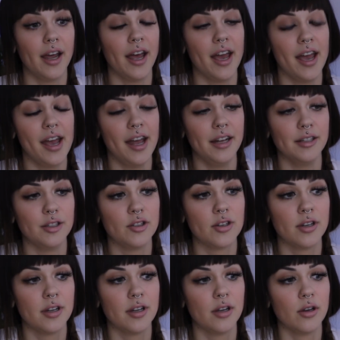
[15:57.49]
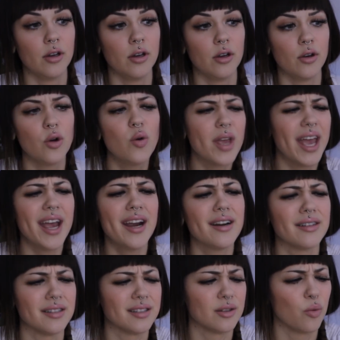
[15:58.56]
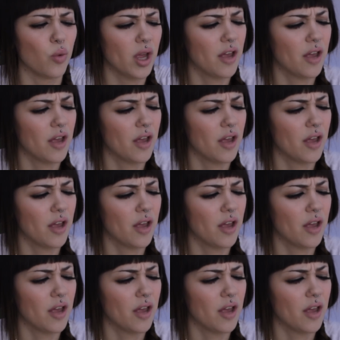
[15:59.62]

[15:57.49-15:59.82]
And who cares